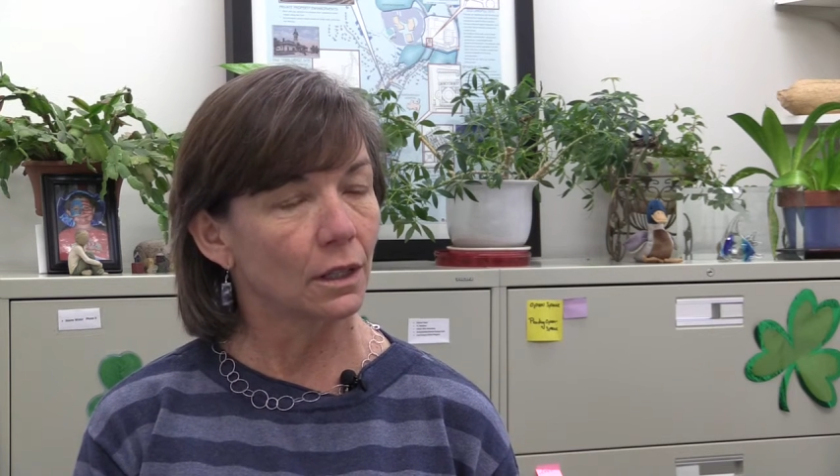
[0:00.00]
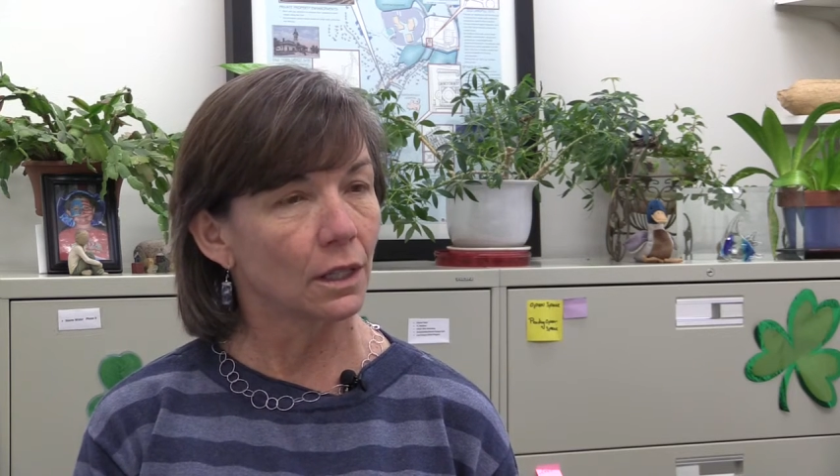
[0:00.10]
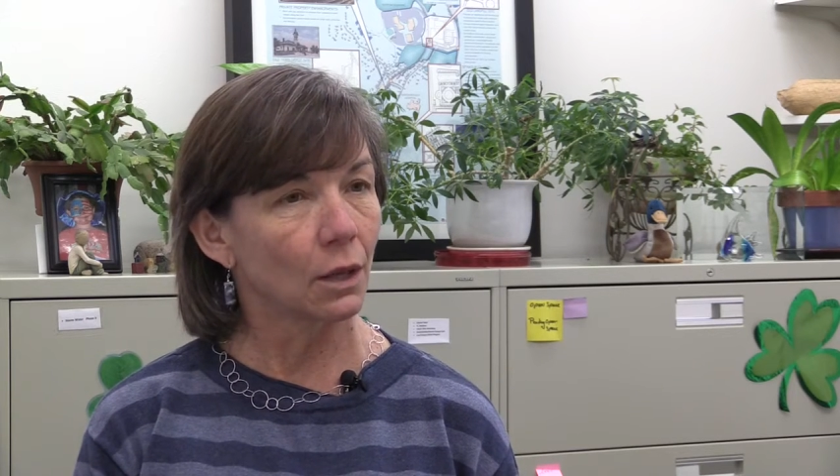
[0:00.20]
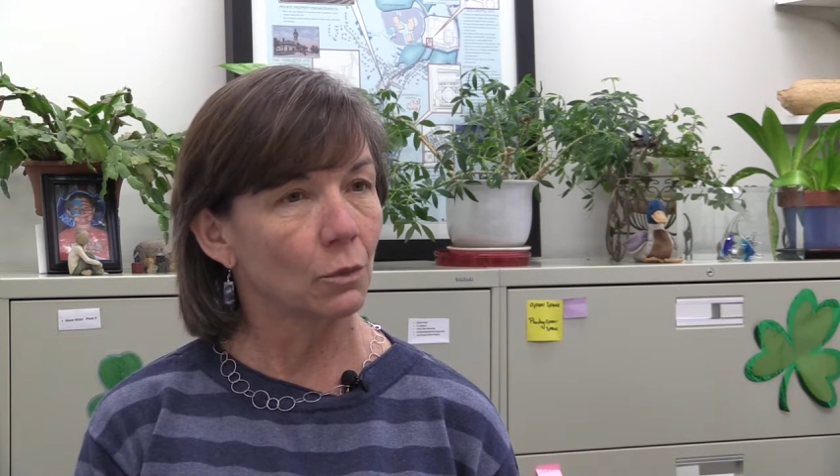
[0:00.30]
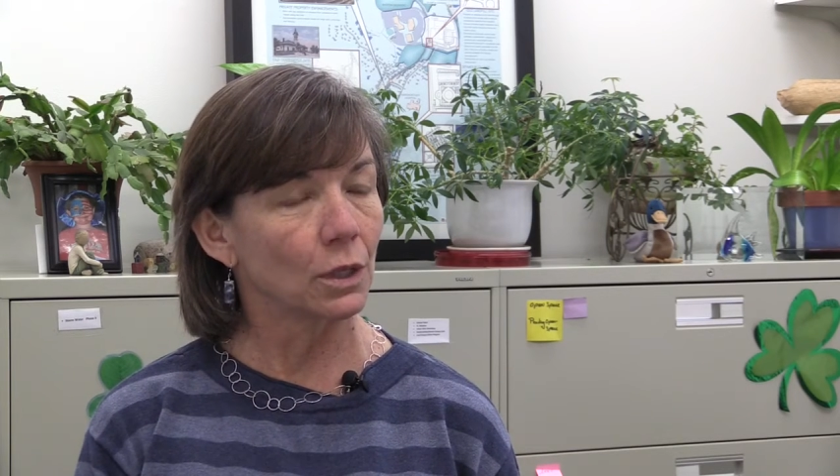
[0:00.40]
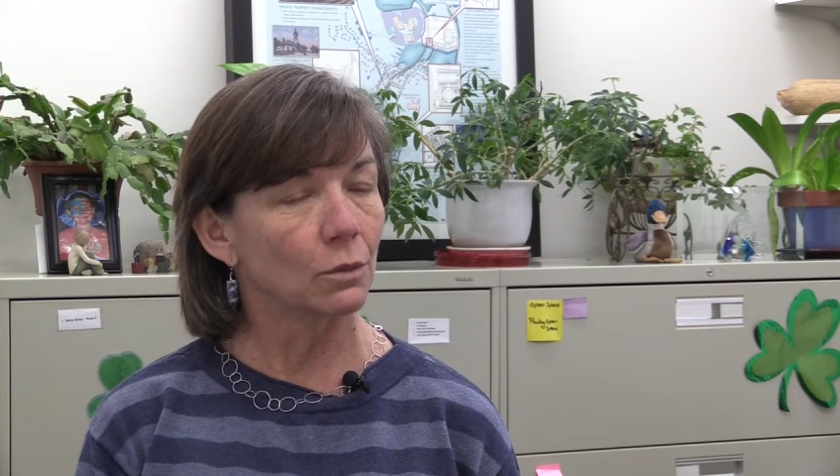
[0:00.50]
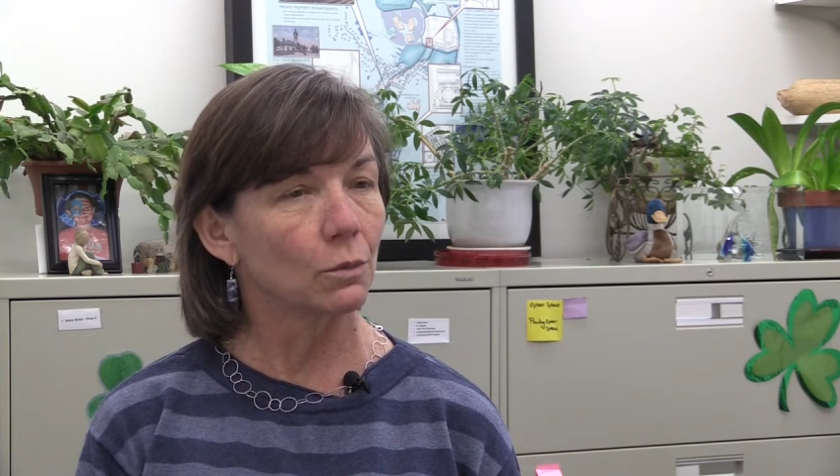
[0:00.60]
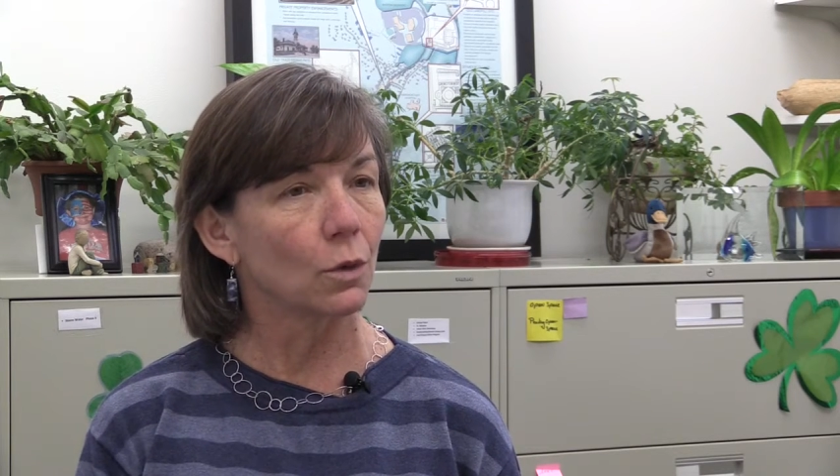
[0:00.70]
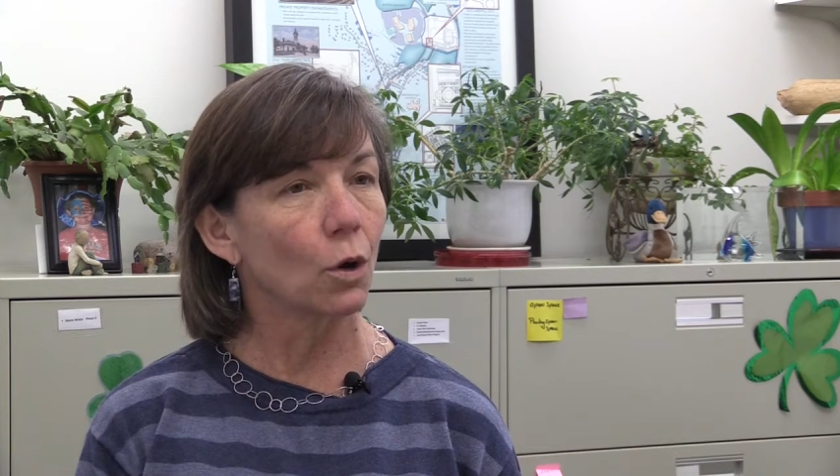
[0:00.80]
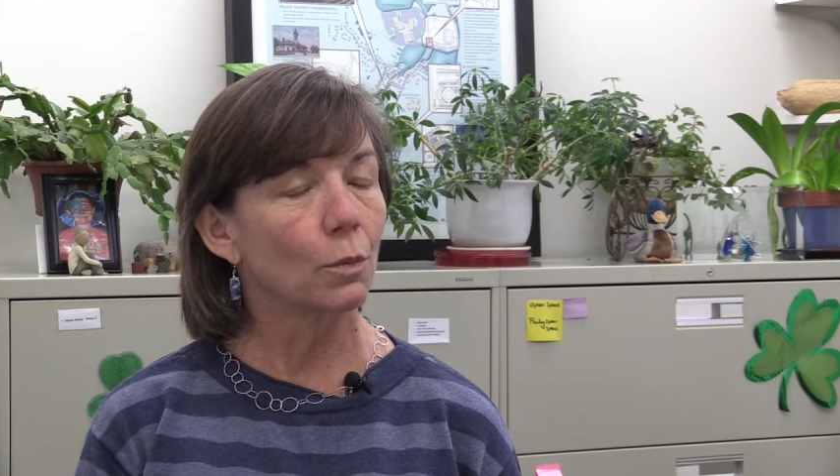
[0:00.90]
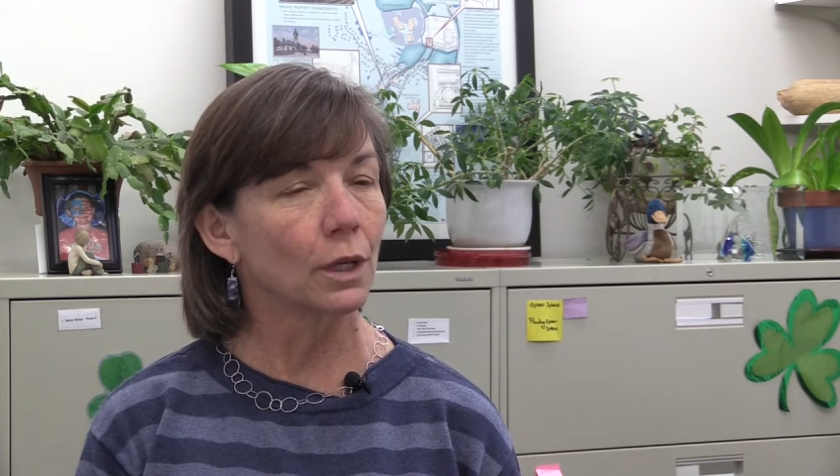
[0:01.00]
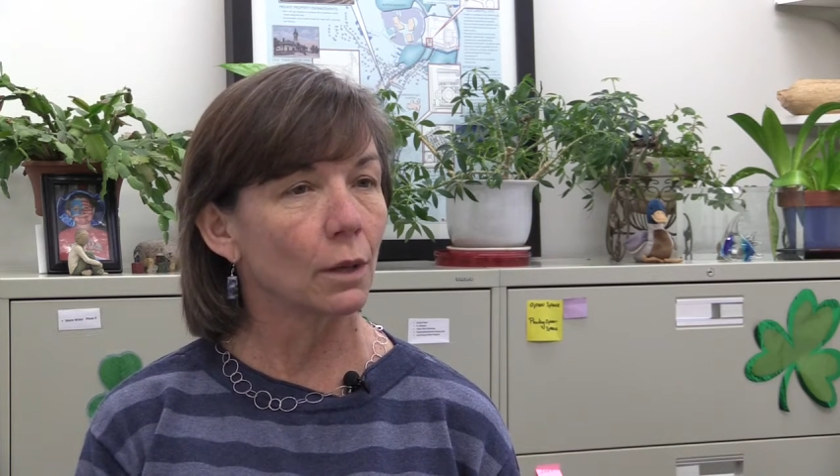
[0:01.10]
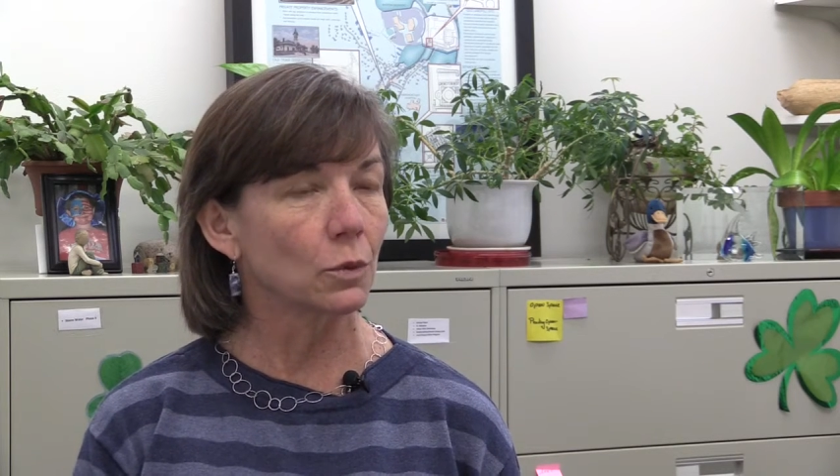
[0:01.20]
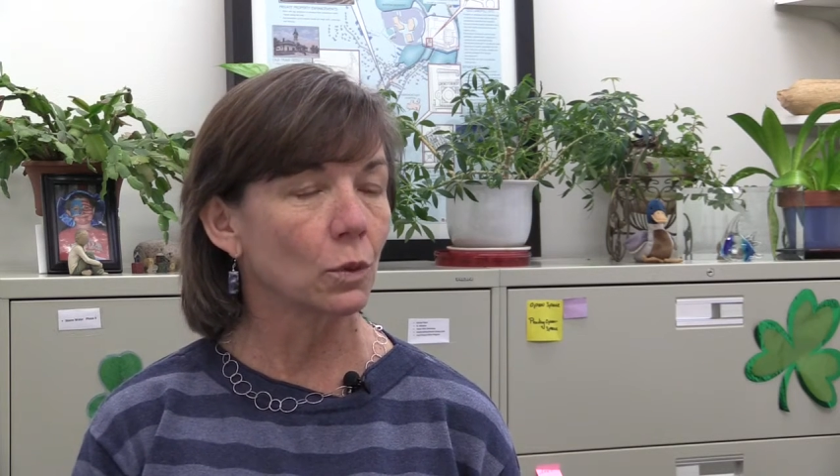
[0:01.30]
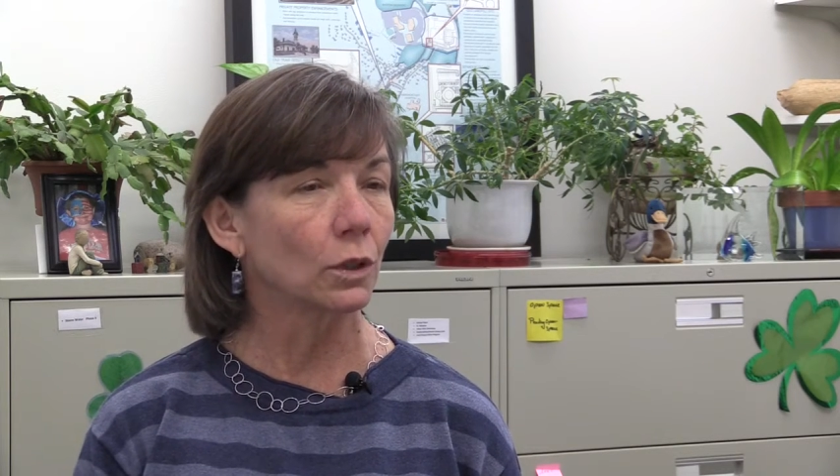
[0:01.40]
then we open it
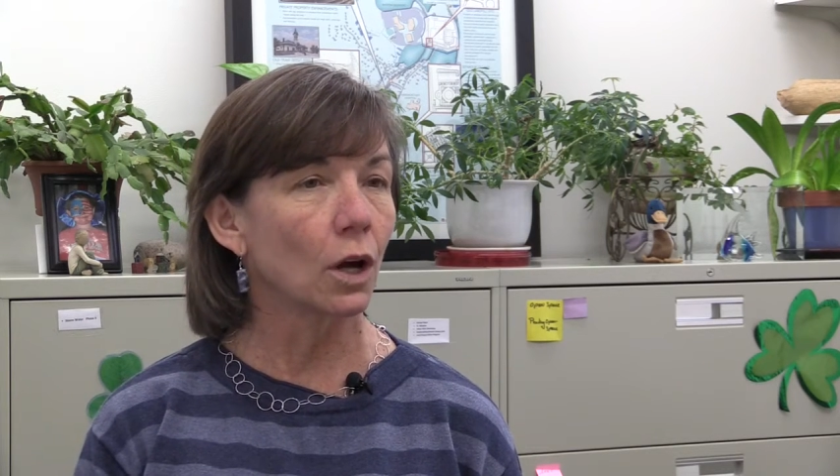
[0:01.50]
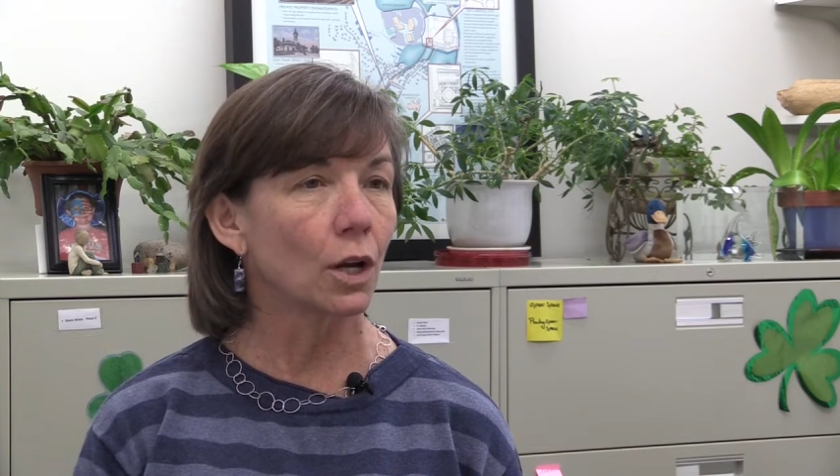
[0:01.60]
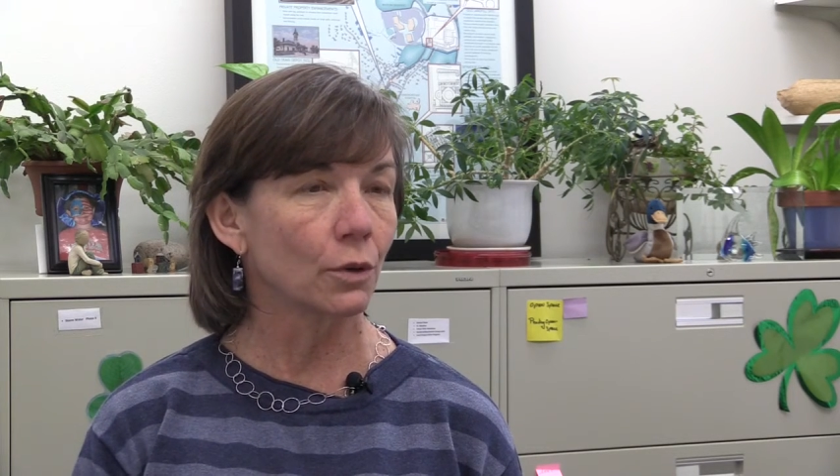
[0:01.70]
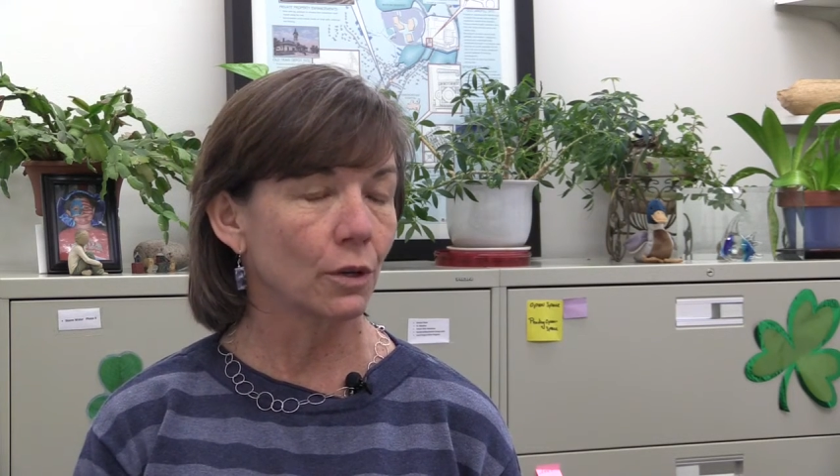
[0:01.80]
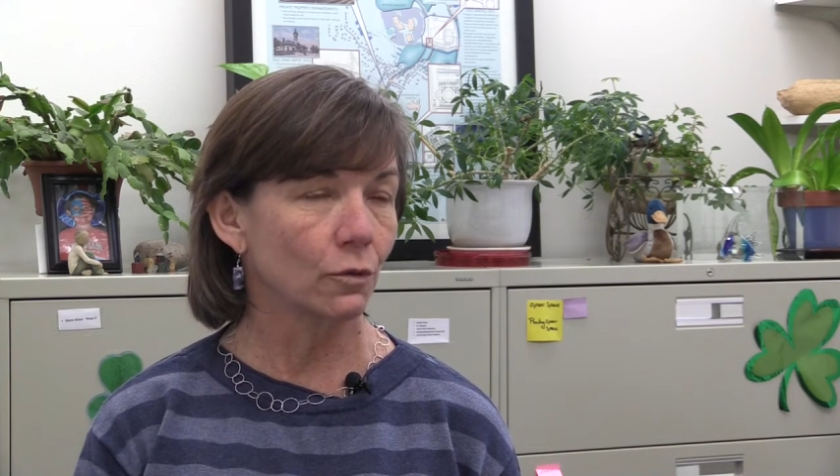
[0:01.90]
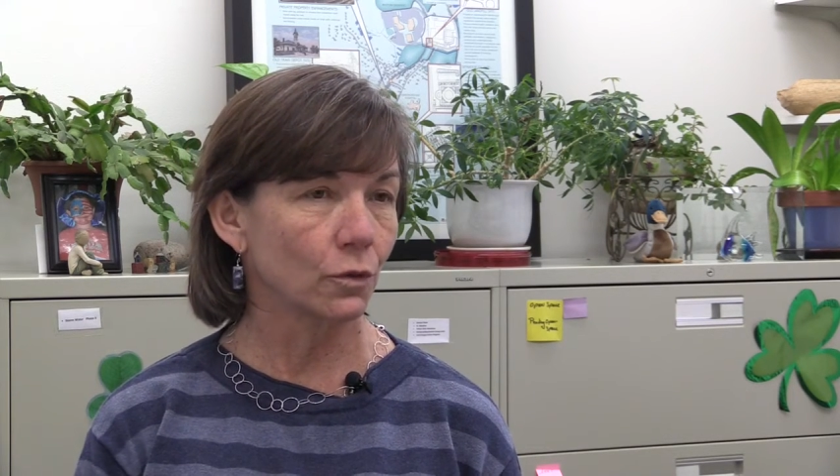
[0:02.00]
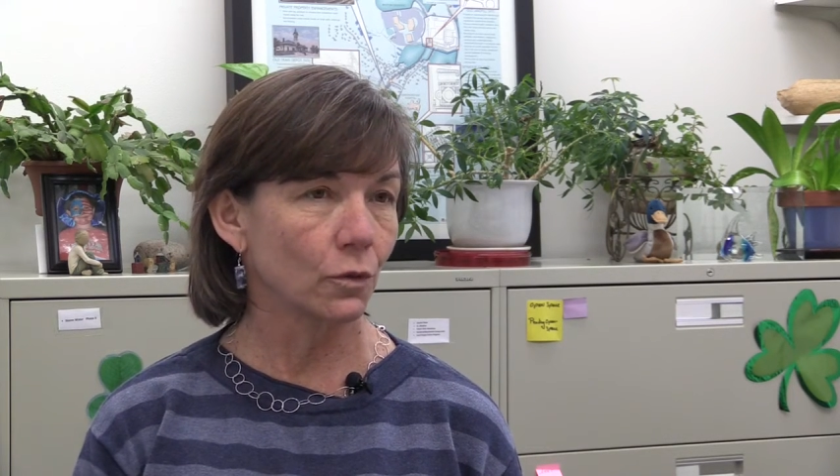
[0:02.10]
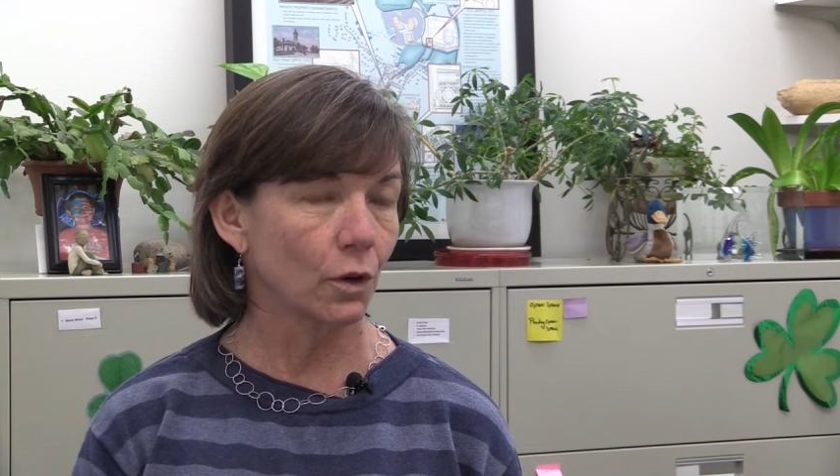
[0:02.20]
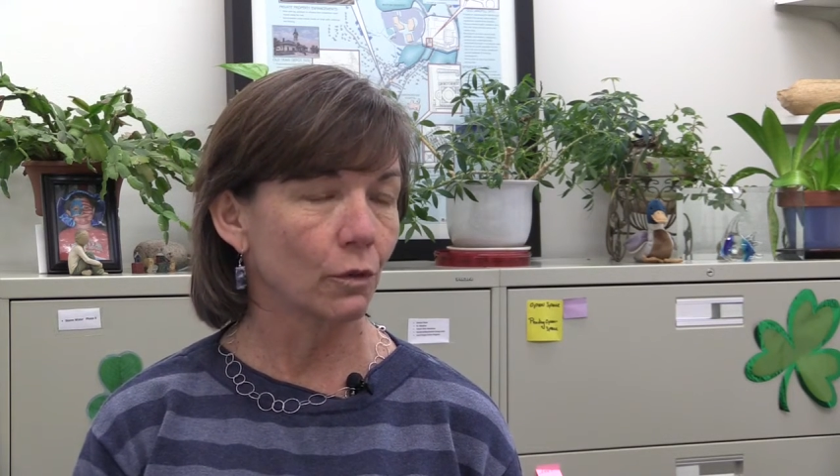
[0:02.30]
up to a lottery for